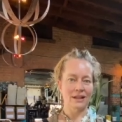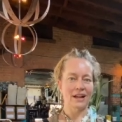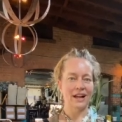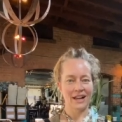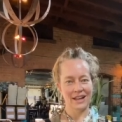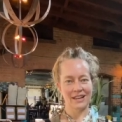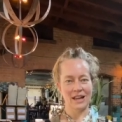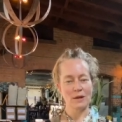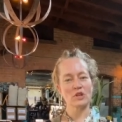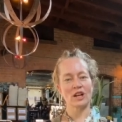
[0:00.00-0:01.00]
Hi,
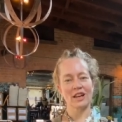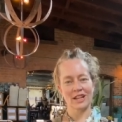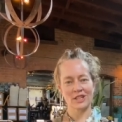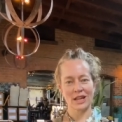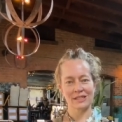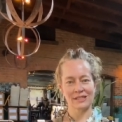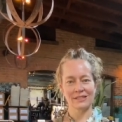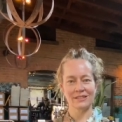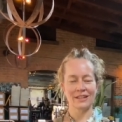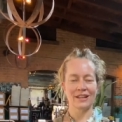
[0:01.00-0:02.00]
I'm Charlotta Jansen.
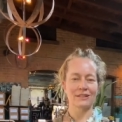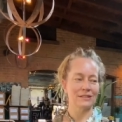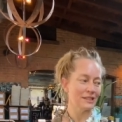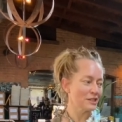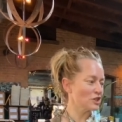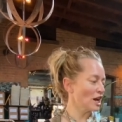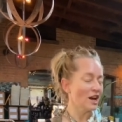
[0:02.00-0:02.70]
This is Che